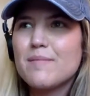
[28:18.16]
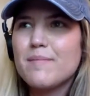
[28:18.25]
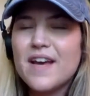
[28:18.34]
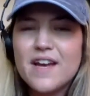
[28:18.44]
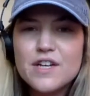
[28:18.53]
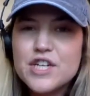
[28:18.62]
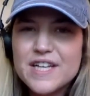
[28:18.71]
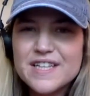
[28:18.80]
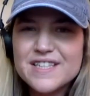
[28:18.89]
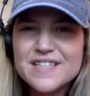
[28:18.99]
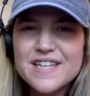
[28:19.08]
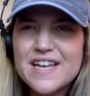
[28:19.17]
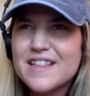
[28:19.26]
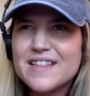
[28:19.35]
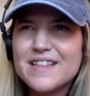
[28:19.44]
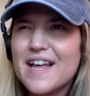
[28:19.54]
patience
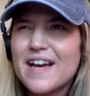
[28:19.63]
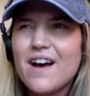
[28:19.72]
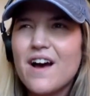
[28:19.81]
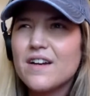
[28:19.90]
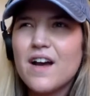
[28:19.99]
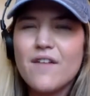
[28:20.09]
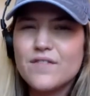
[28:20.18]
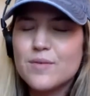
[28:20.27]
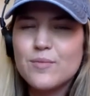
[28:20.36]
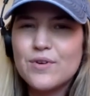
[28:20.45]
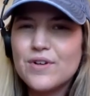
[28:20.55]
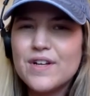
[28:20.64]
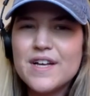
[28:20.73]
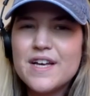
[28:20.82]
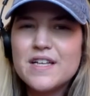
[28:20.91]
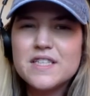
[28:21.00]
in like uncomfortable
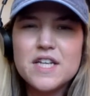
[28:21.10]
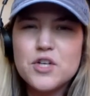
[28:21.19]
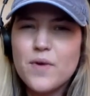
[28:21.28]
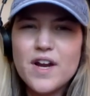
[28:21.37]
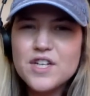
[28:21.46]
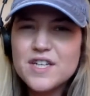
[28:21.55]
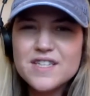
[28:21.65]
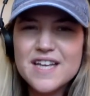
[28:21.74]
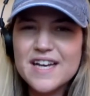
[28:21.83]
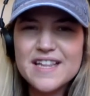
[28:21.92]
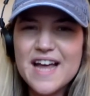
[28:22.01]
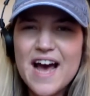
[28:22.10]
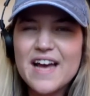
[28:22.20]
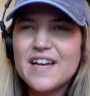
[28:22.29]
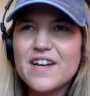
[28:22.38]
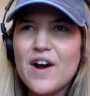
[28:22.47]
situations like
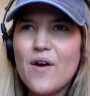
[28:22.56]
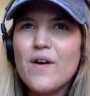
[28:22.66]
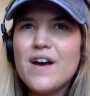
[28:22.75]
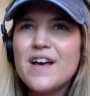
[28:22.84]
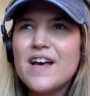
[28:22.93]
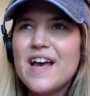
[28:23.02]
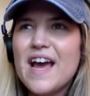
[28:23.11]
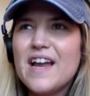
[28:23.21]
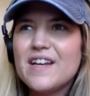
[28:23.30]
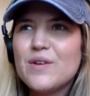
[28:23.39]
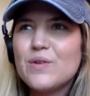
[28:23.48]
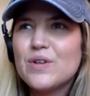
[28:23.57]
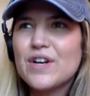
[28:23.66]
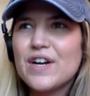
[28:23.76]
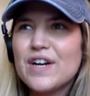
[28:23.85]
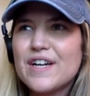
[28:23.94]
that, and you
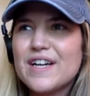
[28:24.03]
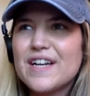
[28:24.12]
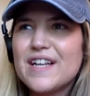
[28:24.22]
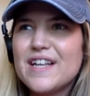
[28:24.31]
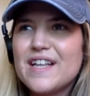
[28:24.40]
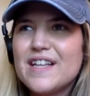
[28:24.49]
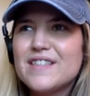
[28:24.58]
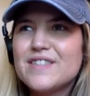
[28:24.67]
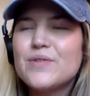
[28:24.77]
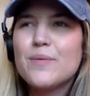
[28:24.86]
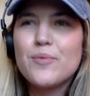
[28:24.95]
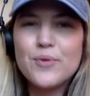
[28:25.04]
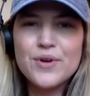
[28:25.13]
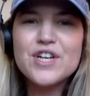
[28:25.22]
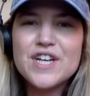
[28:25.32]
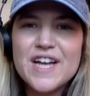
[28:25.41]
learn to
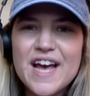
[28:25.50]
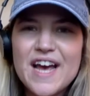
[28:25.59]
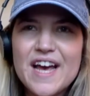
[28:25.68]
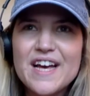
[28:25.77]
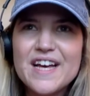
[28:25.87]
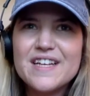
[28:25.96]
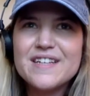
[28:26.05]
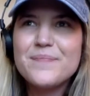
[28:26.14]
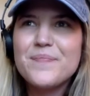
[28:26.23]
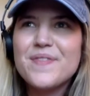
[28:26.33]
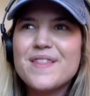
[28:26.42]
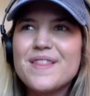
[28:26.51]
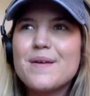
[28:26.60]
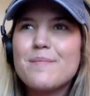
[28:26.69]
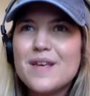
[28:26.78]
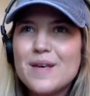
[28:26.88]
appreciate
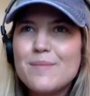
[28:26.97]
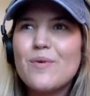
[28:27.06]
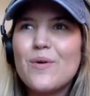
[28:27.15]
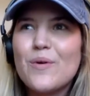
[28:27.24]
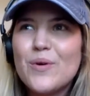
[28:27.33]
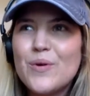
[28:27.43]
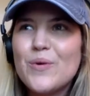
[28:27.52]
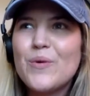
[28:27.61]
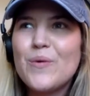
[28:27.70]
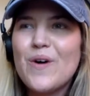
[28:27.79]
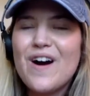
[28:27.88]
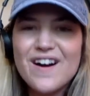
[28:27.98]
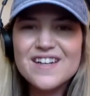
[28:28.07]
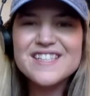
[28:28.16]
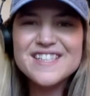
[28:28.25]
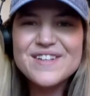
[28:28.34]
the people who
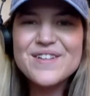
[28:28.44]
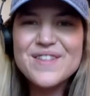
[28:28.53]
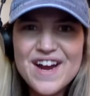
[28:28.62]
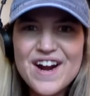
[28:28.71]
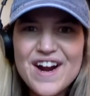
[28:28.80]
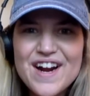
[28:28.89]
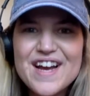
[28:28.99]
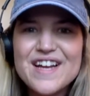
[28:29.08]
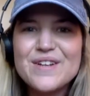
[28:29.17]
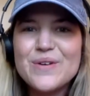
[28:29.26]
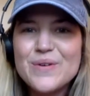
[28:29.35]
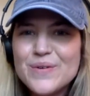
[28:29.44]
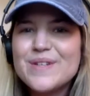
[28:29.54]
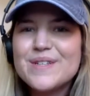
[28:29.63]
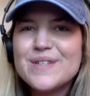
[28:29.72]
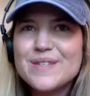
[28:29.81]
are still there and who
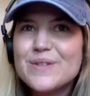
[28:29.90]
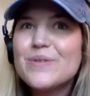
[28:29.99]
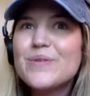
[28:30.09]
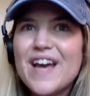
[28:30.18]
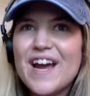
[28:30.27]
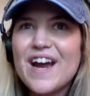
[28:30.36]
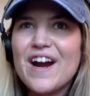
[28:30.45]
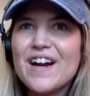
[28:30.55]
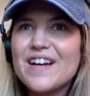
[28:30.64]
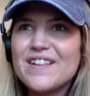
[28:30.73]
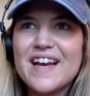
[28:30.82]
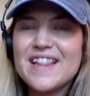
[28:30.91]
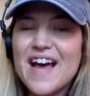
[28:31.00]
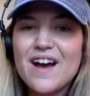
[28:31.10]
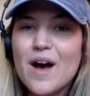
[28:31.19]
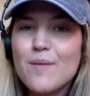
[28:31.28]
do care, like
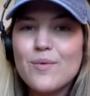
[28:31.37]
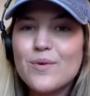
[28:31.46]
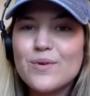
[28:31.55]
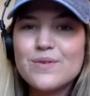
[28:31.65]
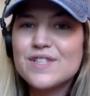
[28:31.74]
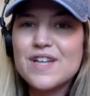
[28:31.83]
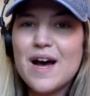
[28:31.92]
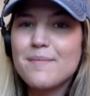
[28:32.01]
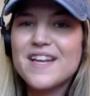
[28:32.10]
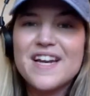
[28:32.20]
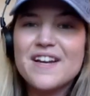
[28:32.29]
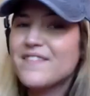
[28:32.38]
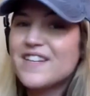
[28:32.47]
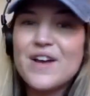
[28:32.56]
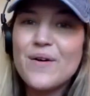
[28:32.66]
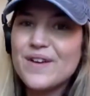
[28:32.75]
that couple who stopped, they didn't
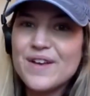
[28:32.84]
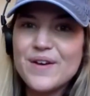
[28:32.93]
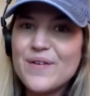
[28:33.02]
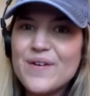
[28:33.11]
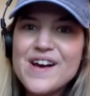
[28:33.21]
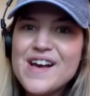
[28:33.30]
even know you.